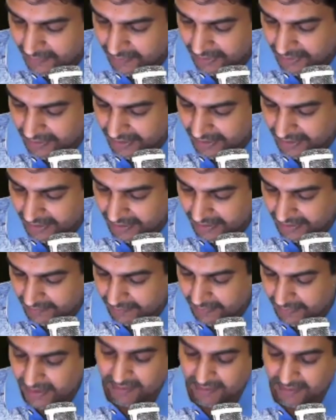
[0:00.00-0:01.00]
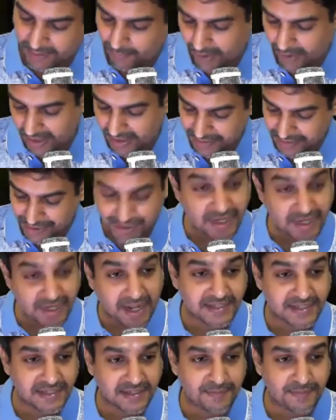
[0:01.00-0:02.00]
Okay, but anyway, I'll just
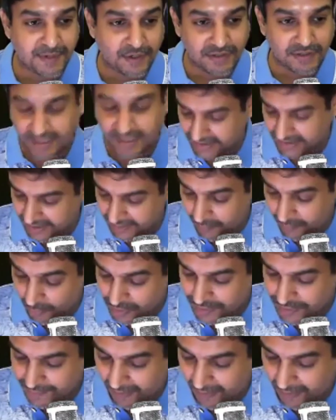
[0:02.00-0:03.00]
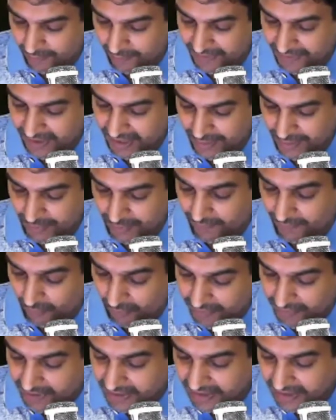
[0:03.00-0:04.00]
ask because I think most part of that you have
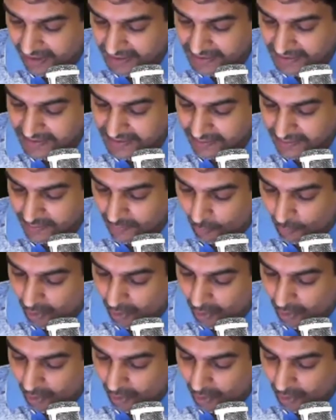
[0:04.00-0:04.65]
already answered.